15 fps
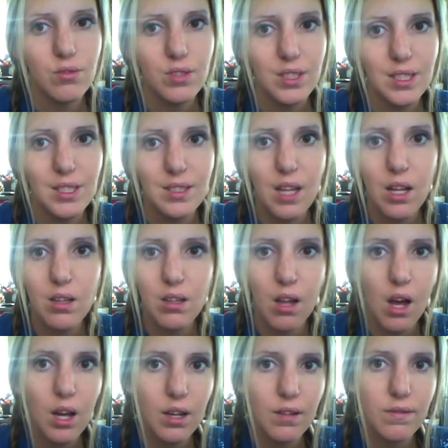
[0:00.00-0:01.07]
just a
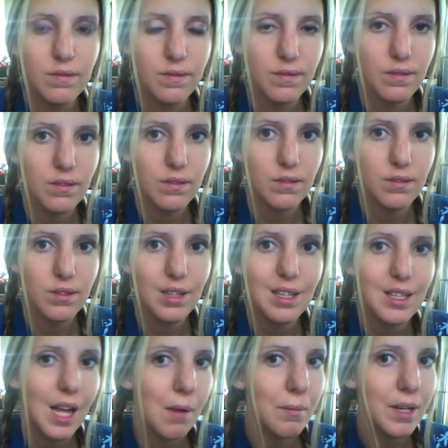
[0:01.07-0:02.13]
lot of
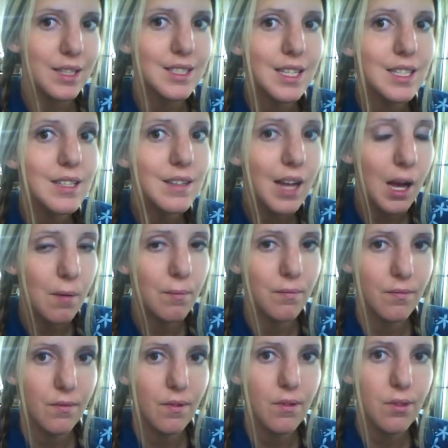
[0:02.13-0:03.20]
calamities had
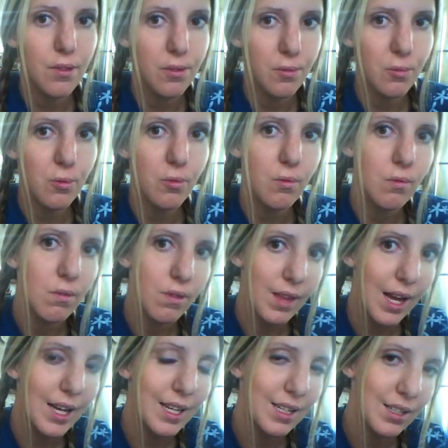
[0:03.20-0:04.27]
come through
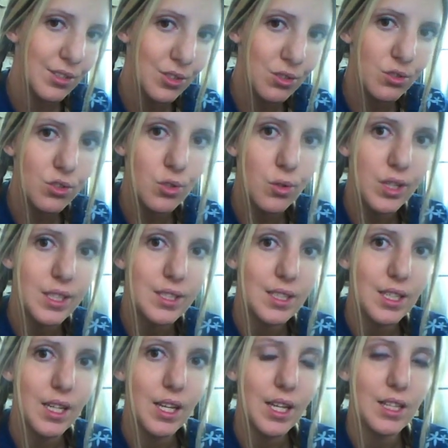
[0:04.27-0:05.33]
that initial
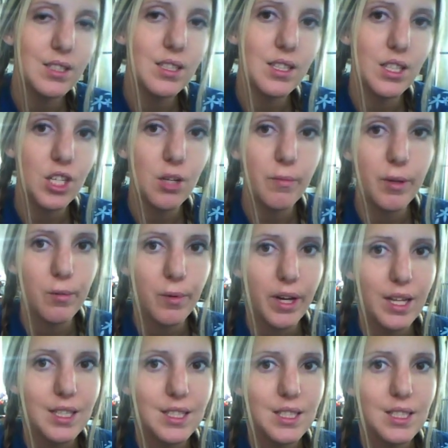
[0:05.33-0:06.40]
choice into the human
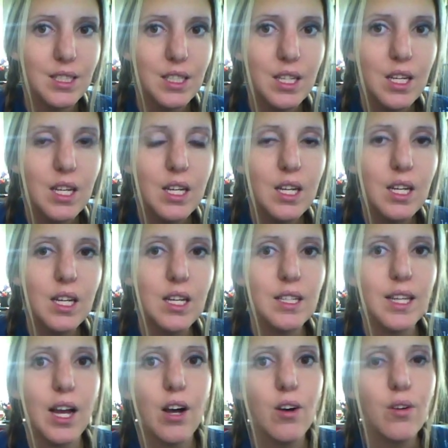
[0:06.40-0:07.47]
race.
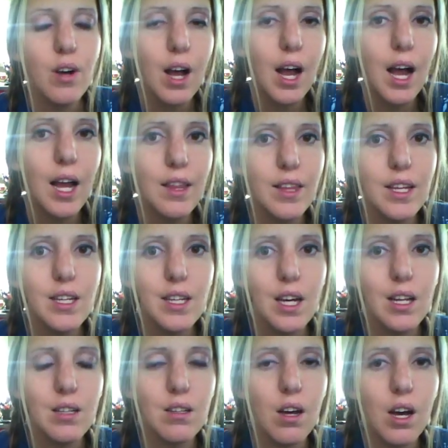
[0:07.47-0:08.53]
Now, I think
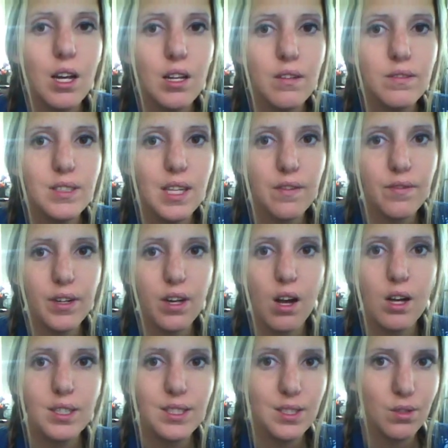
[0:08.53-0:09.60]
a lot of suffering
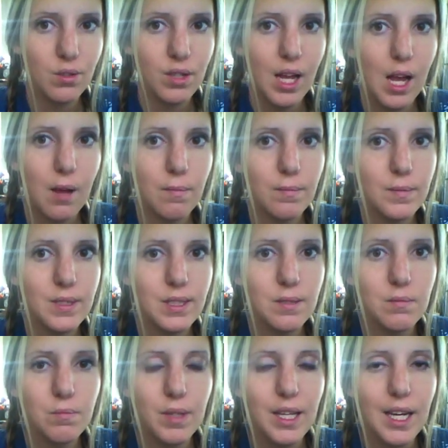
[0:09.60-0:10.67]
also comes
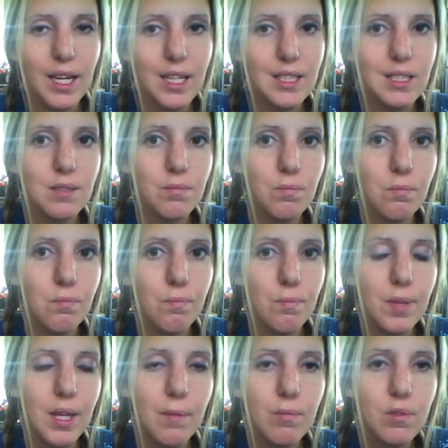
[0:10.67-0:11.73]
because
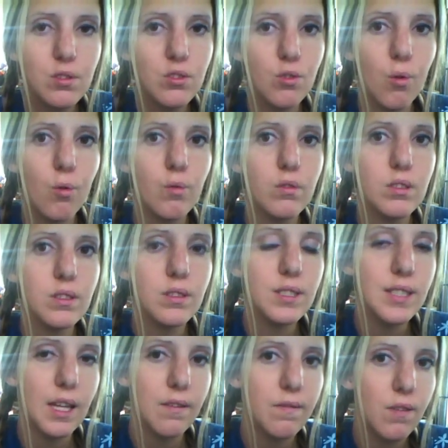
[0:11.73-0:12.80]
people don't,
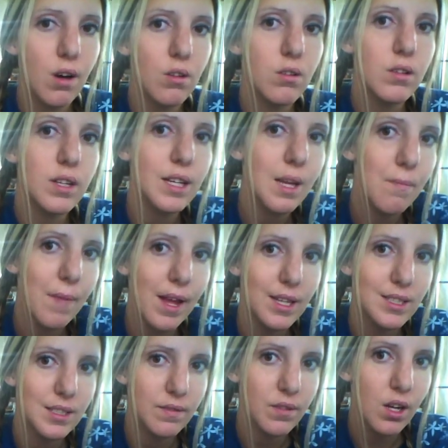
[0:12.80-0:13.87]
say, follow the
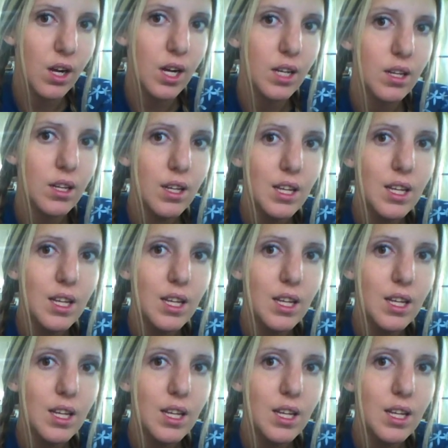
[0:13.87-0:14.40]
commands of God.